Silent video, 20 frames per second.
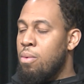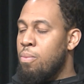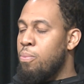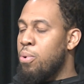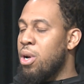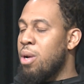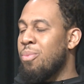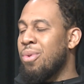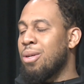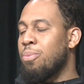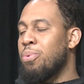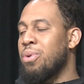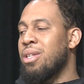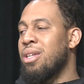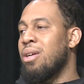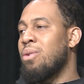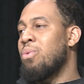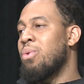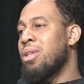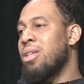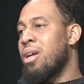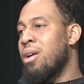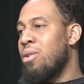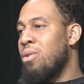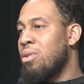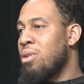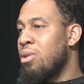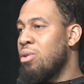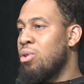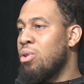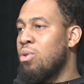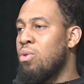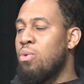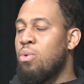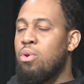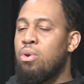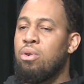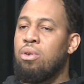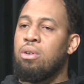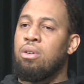pretty much predict what they're going to do
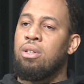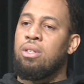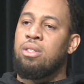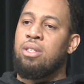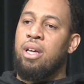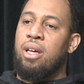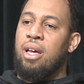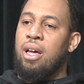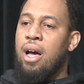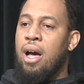or say